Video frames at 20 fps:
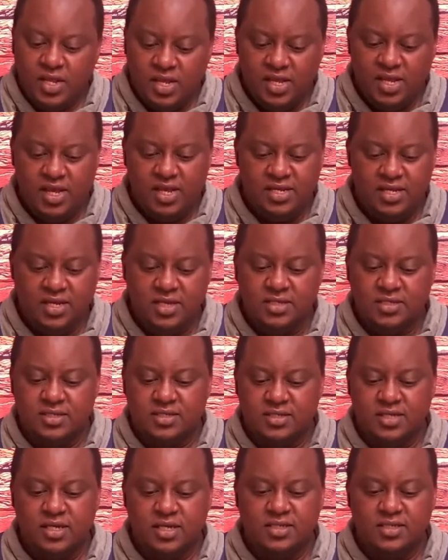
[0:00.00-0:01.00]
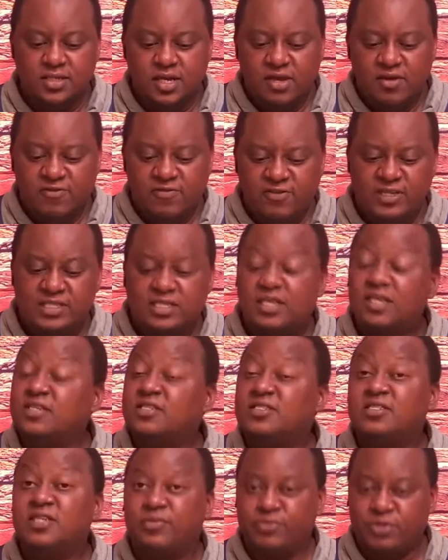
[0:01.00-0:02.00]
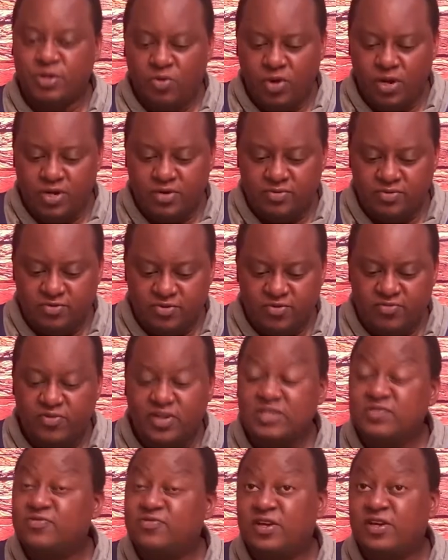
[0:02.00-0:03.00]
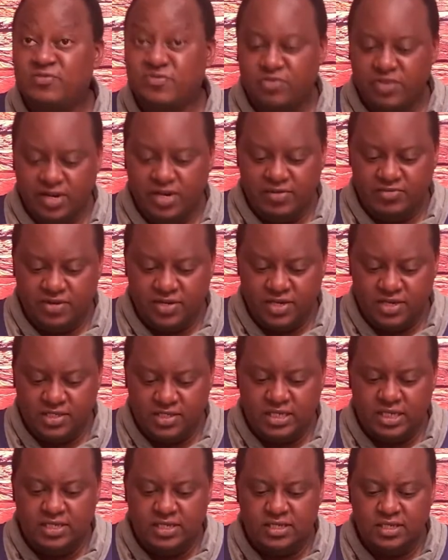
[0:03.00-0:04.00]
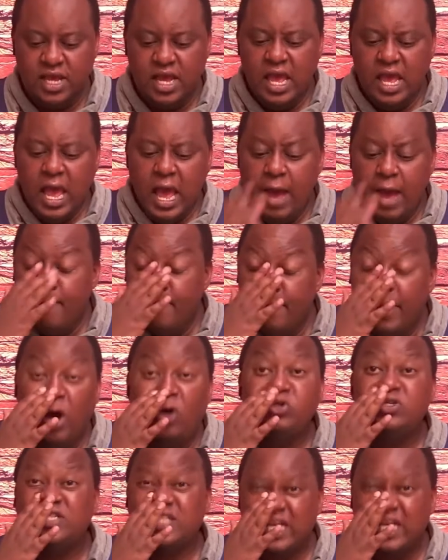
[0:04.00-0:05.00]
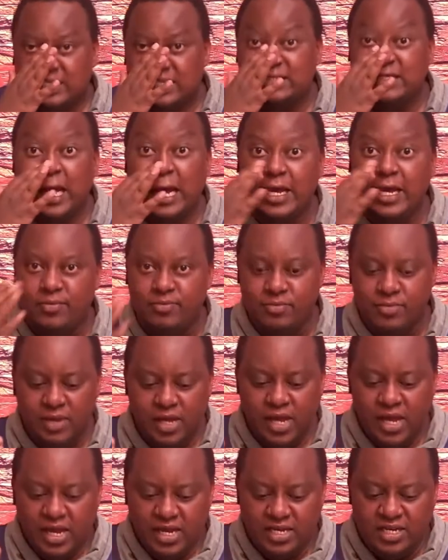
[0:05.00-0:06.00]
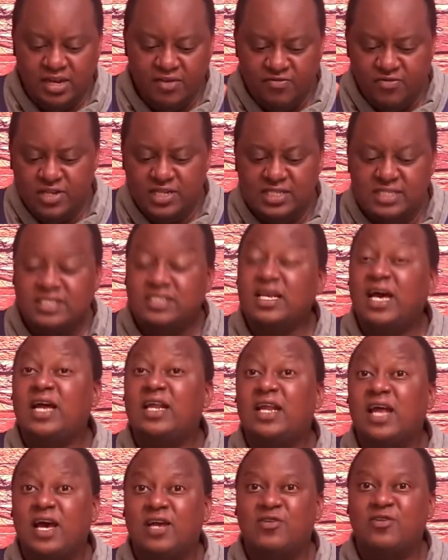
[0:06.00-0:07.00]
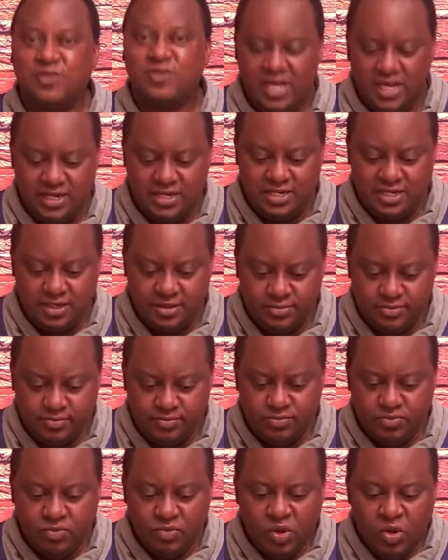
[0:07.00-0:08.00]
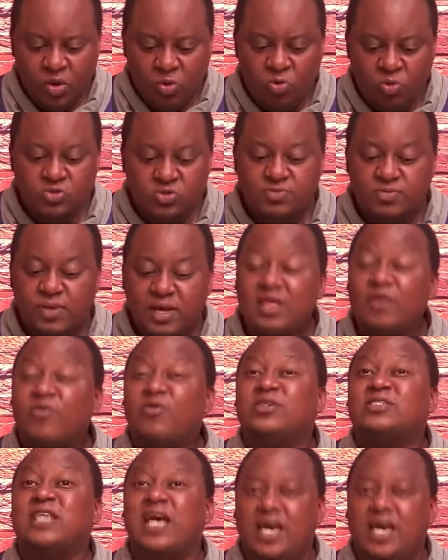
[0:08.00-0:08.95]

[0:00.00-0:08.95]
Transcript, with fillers: Here it is, it says, First Kings chapter 1, from verse 5 to 11, it says, About that time, David's son Adonijah, whose mother was